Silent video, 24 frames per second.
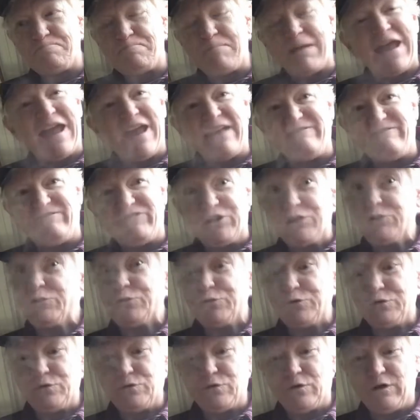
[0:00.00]
bad
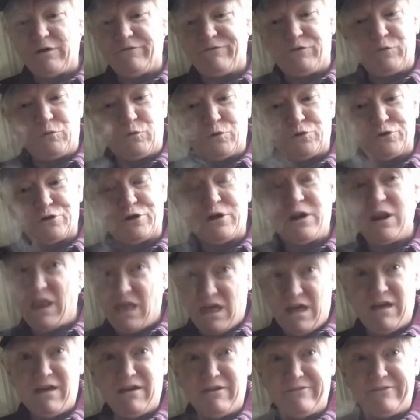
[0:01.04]
view of the word
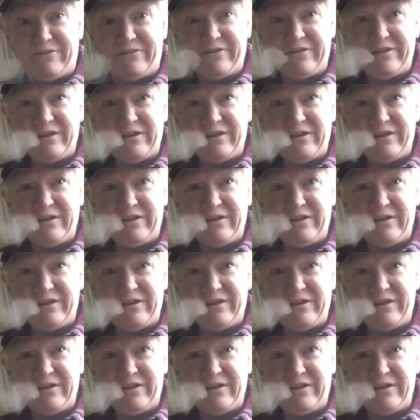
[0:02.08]
love,